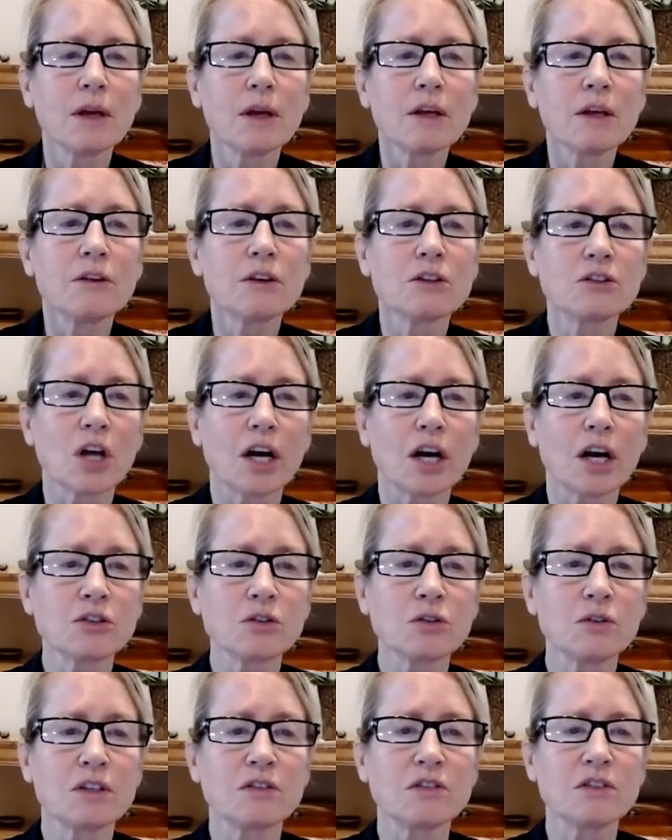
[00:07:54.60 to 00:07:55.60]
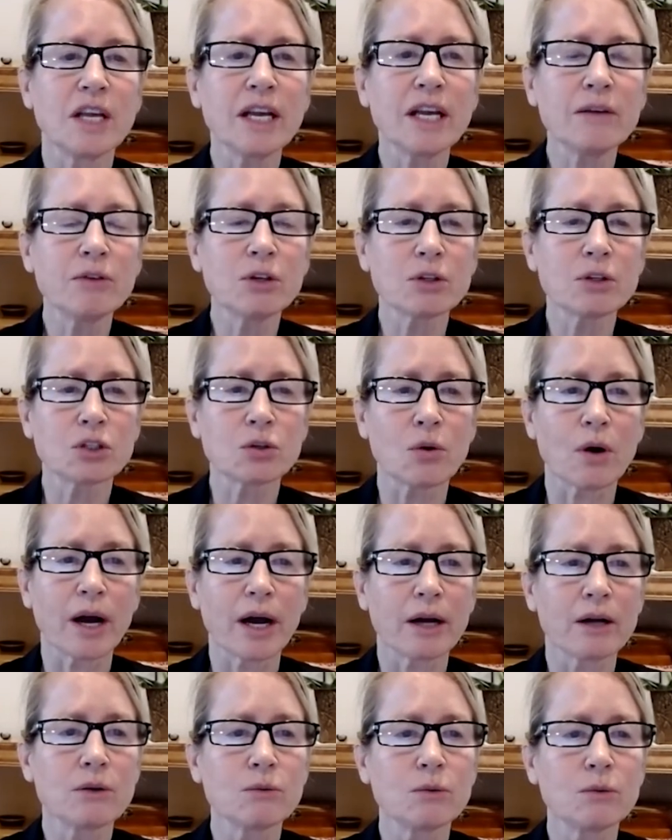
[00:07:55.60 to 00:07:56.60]
There's also the Savior
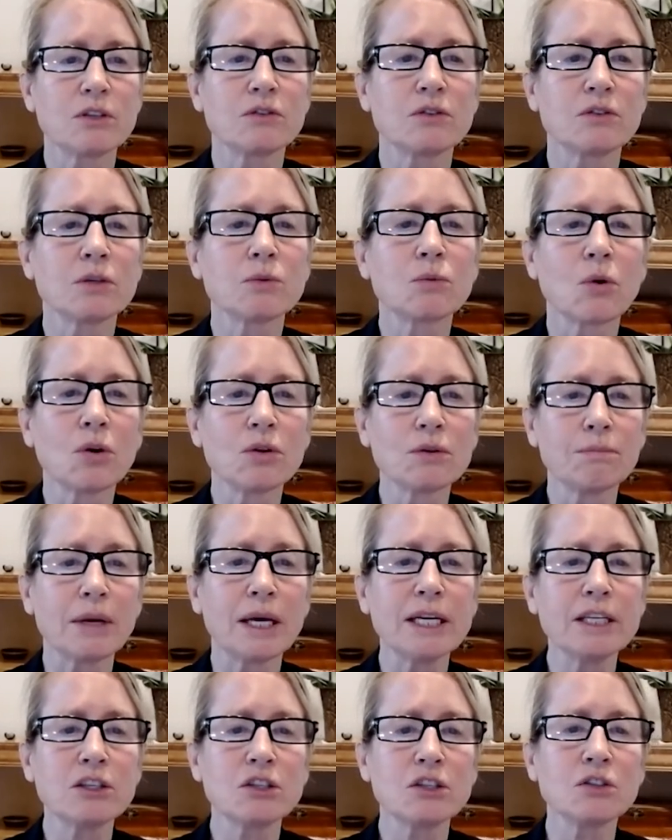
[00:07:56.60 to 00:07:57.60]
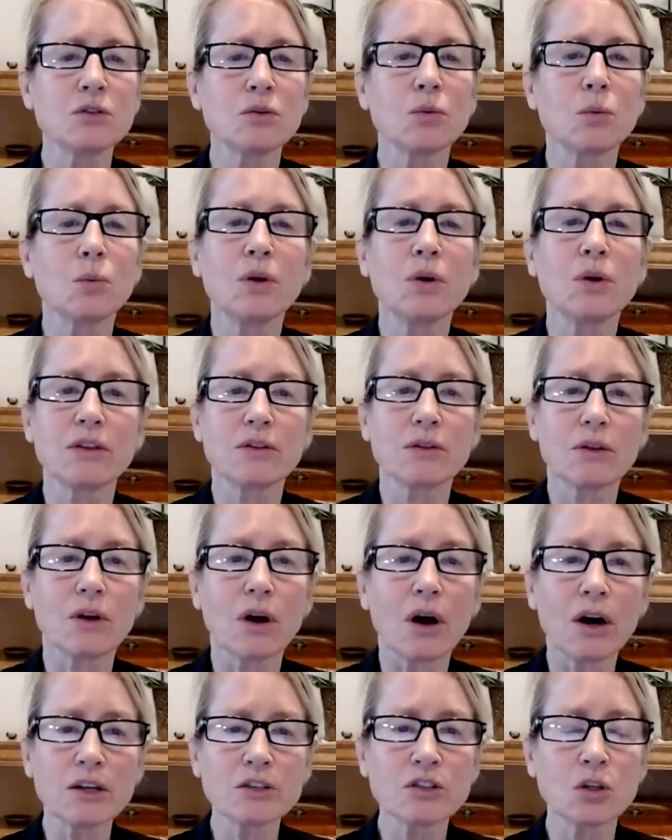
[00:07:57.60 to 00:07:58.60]
trial, which has enrolled patients with
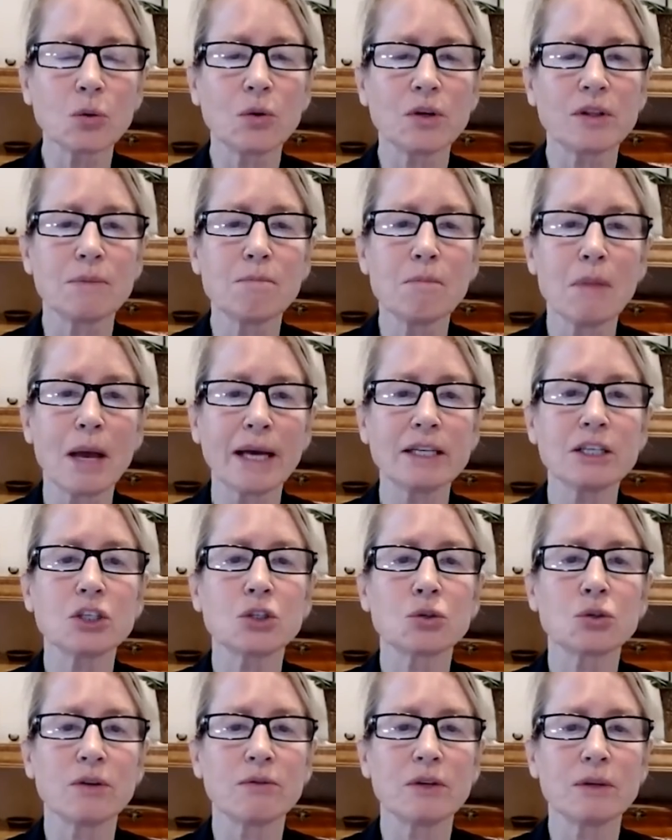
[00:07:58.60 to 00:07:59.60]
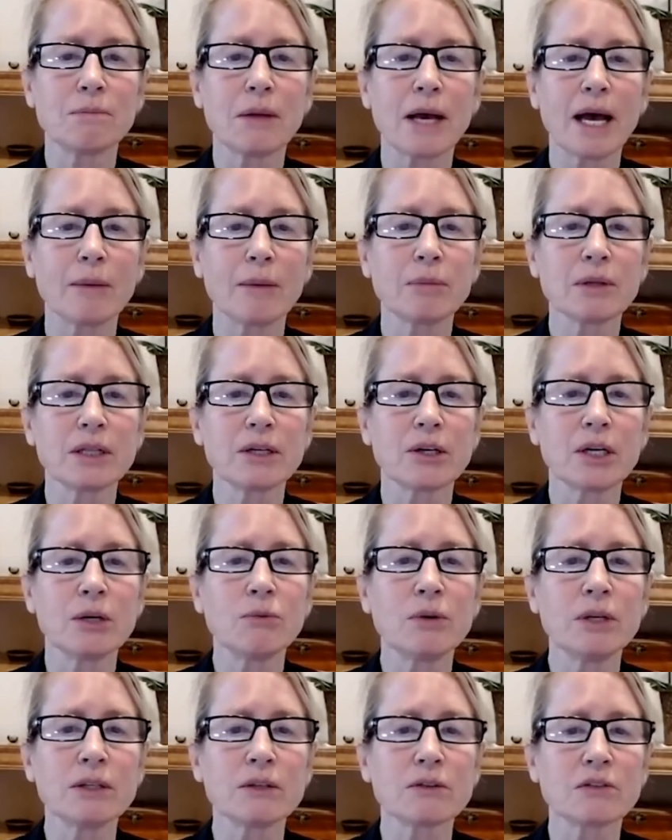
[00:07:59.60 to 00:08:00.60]
MET-driven papillary
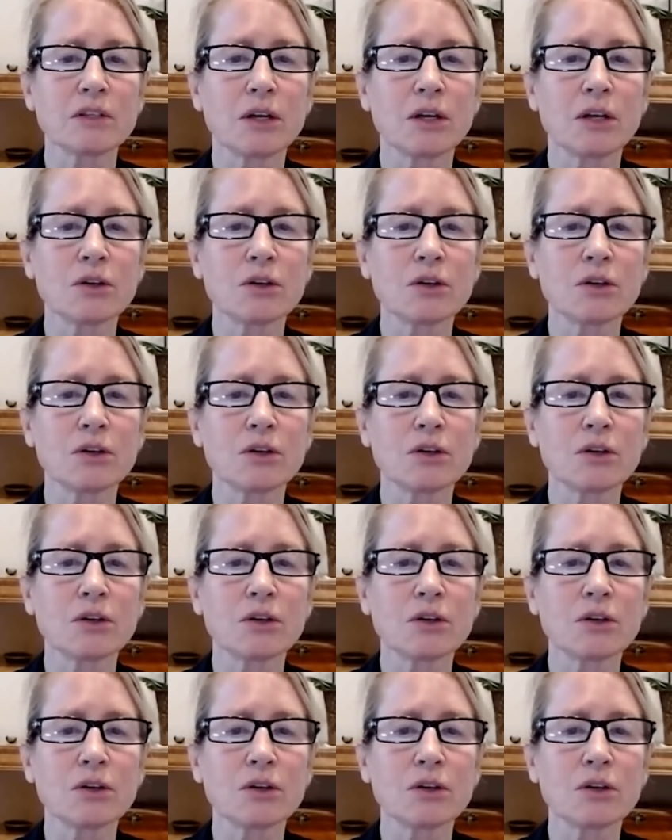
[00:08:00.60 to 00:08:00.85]
renal cell